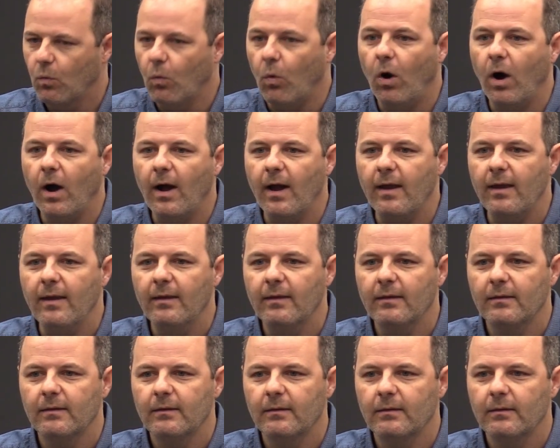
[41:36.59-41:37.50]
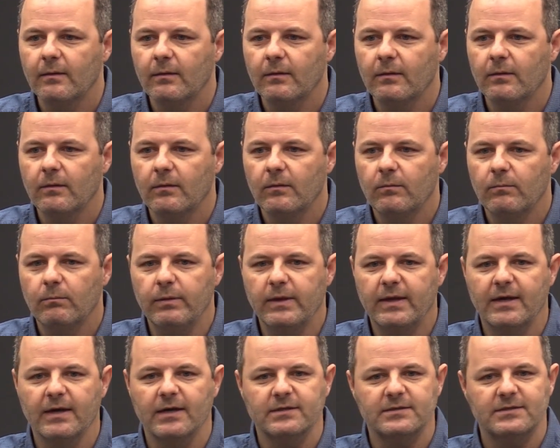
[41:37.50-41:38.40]
Why?
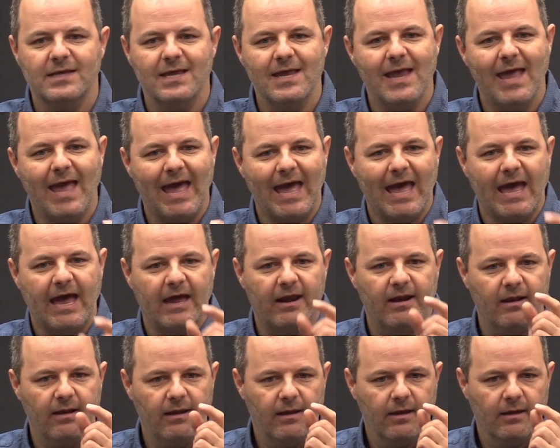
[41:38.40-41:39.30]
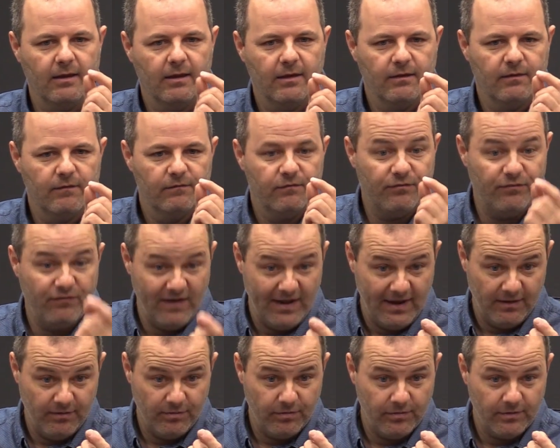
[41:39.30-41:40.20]
Because he had
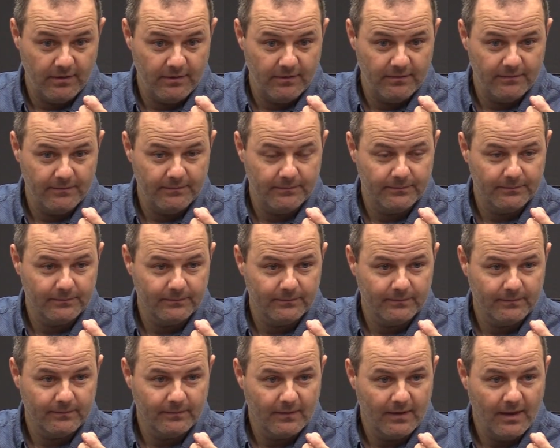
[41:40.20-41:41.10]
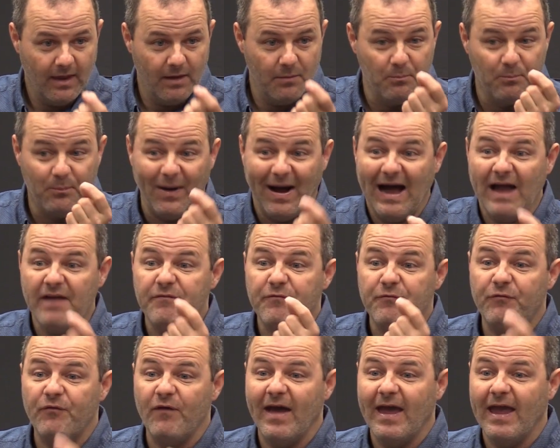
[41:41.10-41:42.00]
faith. And by
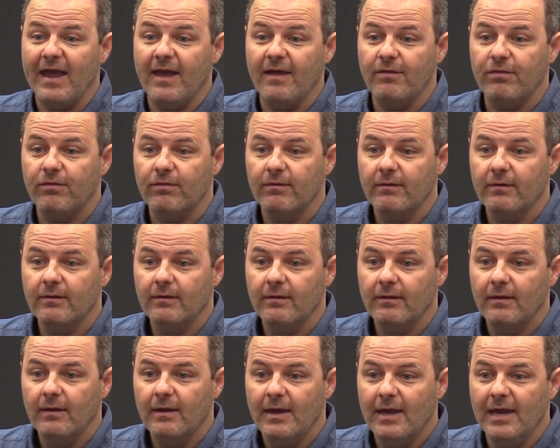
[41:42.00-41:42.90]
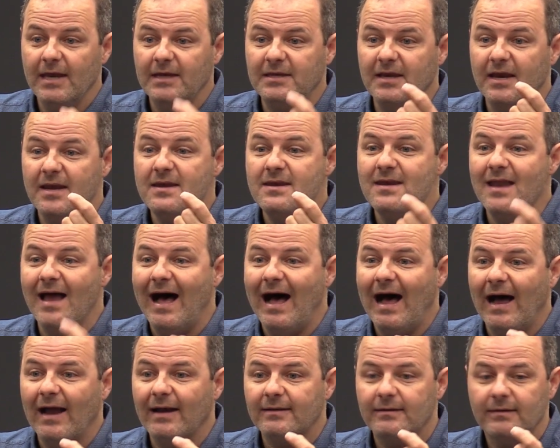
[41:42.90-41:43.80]
faith, he did
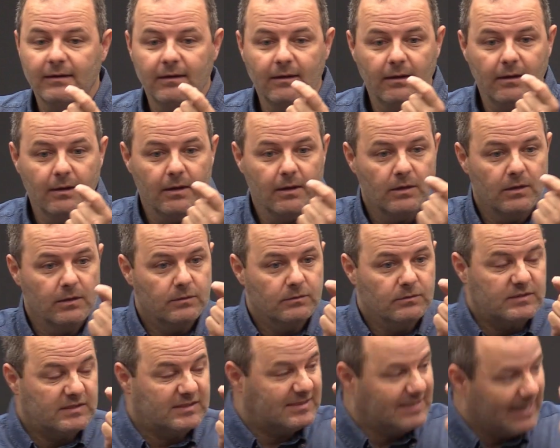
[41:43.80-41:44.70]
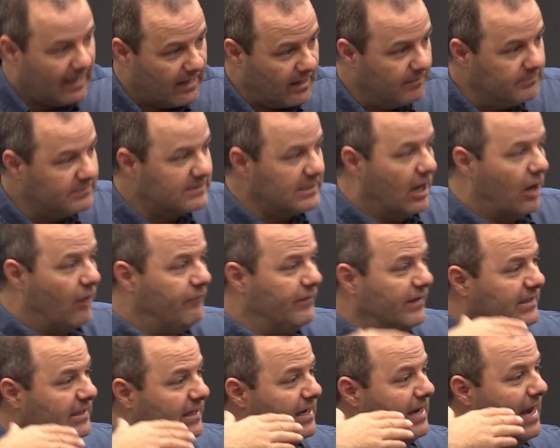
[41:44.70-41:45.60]
not sell
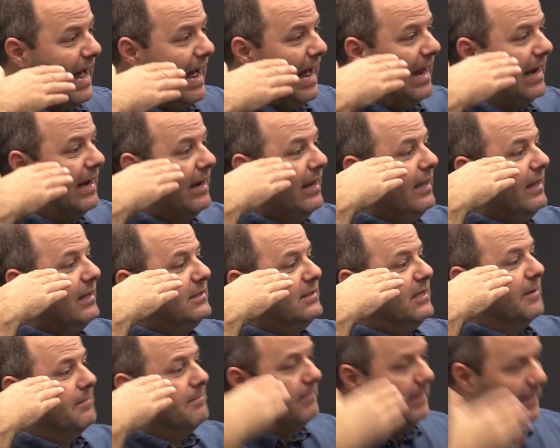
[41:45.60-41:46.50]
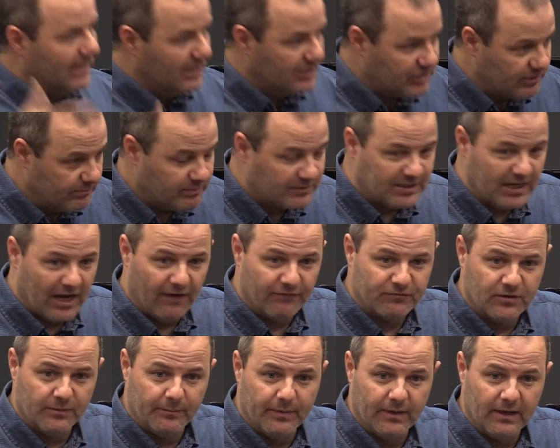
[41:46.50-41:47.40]
himself, he did not diminish
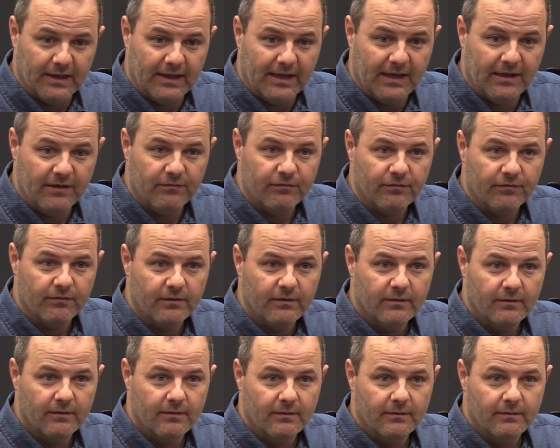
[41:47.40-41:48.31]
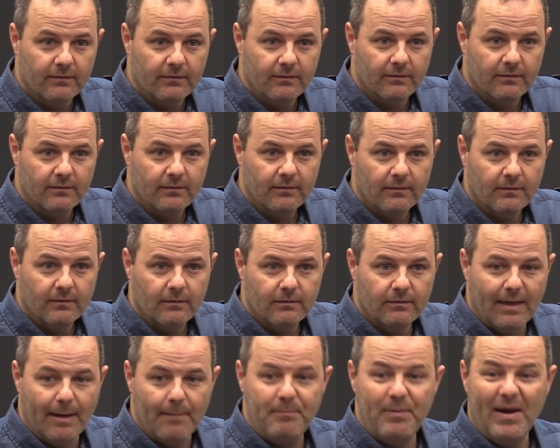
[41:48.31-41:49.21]
himself to believe
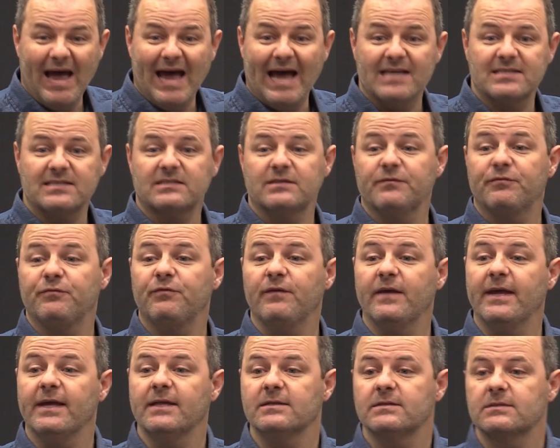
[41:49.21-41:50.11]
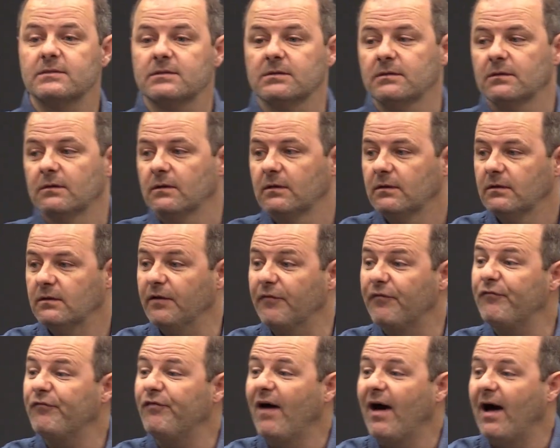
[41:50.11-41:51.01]
that past defeats
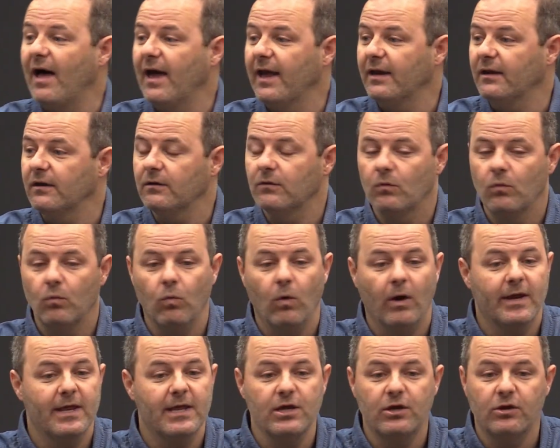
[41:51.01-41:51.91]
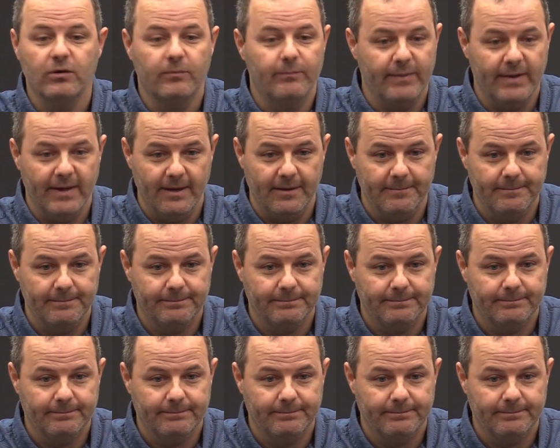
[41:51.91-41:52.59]
defined what he could be.